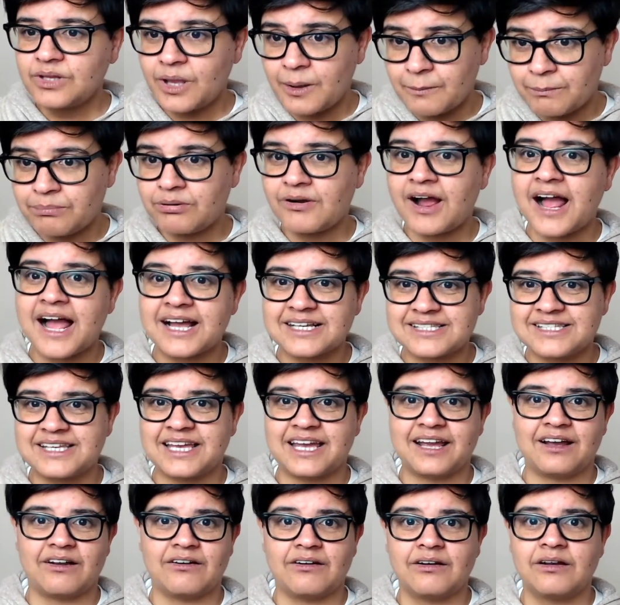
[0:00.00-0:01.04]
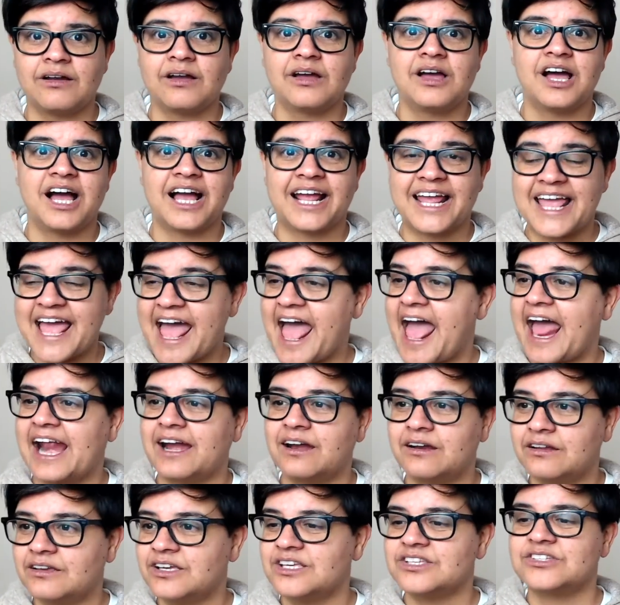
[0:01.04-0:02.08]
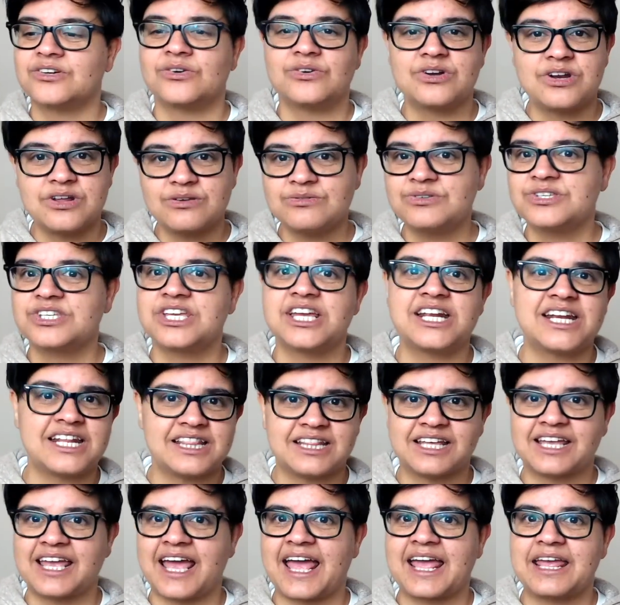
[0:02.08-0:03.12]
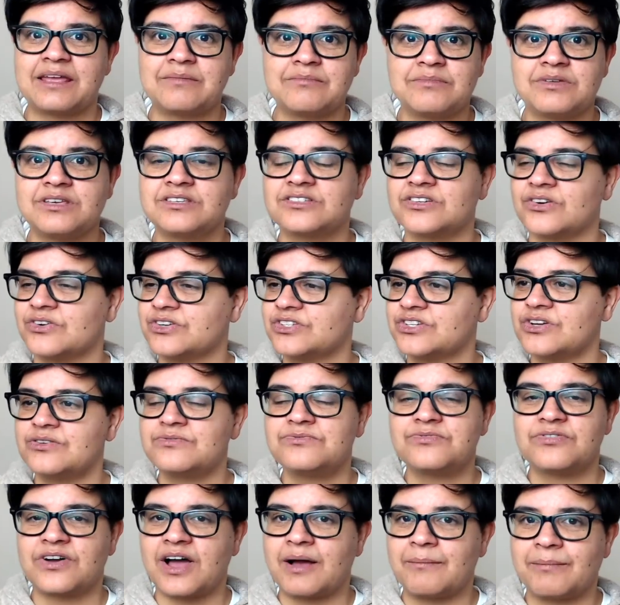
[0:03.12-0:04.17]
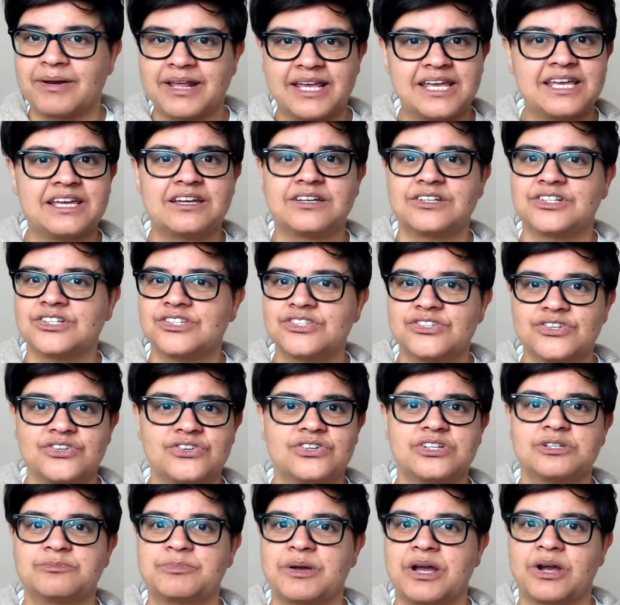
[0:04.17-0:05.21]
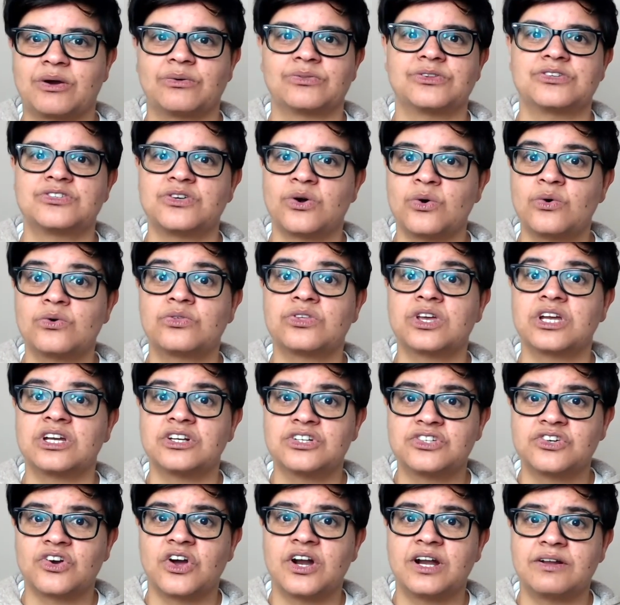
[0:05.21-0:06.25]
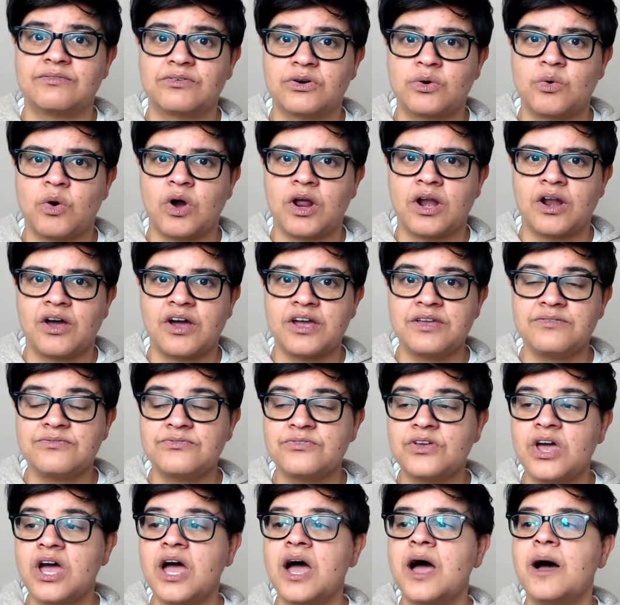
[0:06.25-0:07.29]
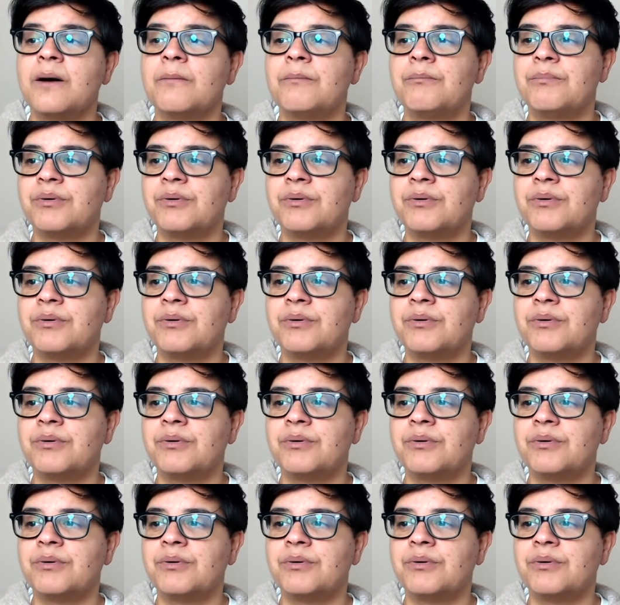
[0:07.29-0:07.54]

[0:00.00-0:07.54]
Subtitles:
Prax here, again, he's got no skin in the game. He's got his own family. He could just turn his back on this whole thing and try and live a quiet life.